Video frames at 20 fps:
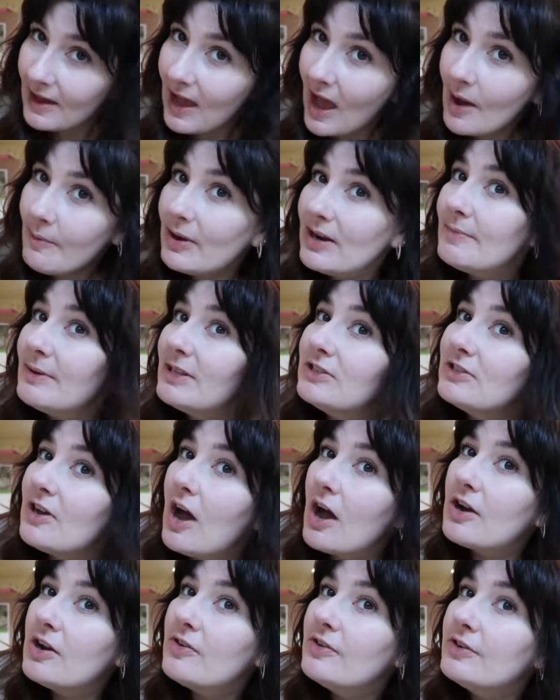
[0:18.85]
I went a bit
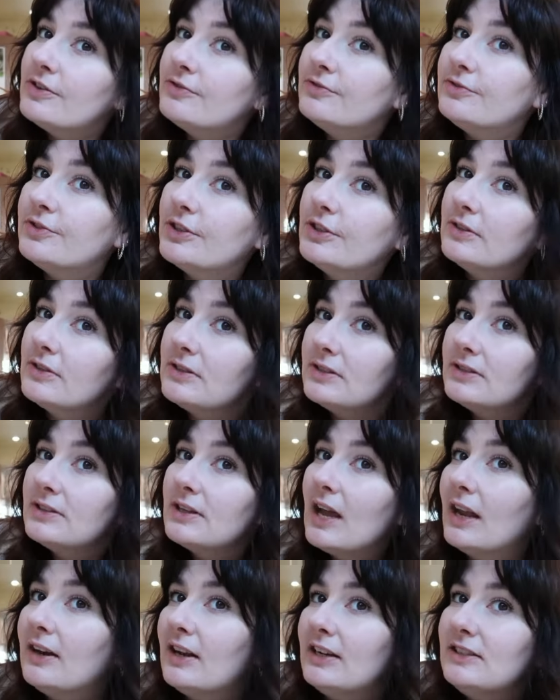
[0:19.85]
darker at the
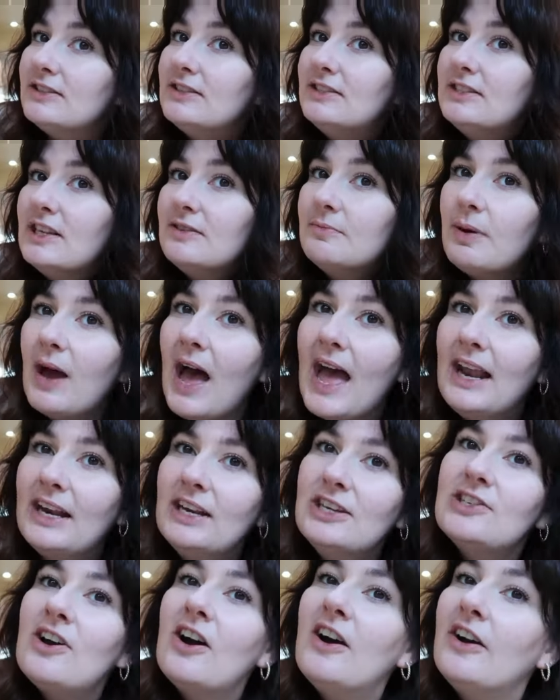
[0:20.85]
roots and I just didn't put
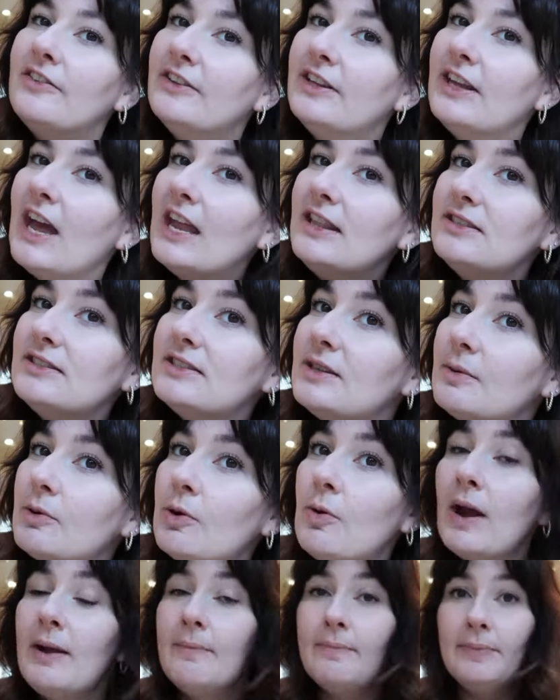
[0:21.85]
any dye on the ends, and
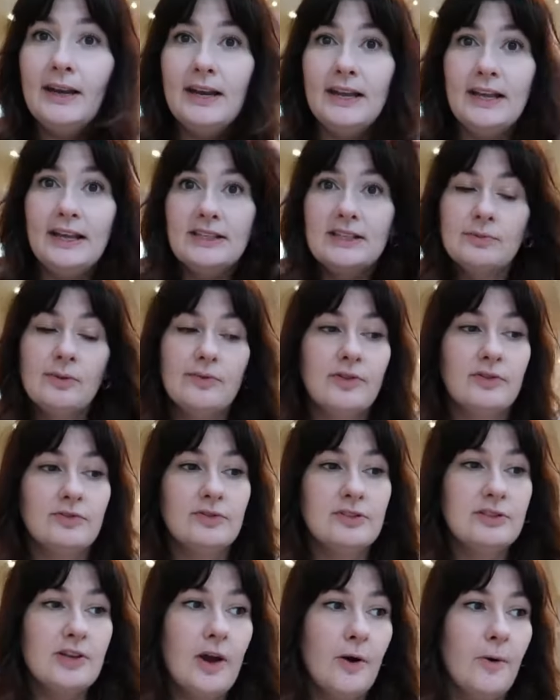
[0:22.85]
I'm quite pleased with the
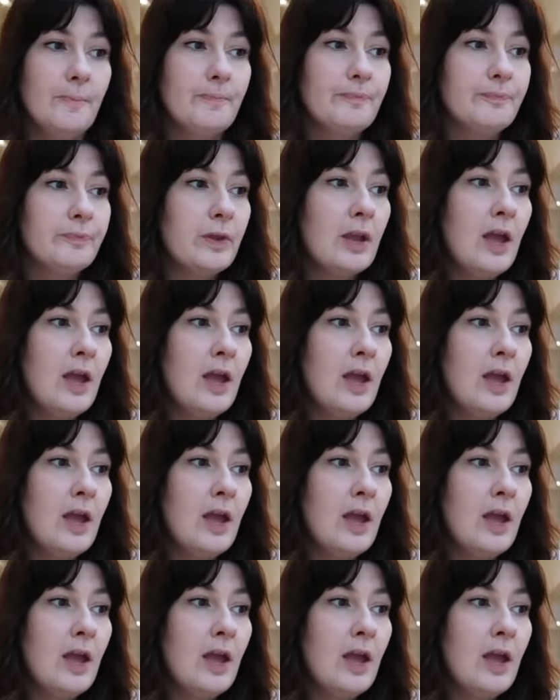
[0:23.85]
result.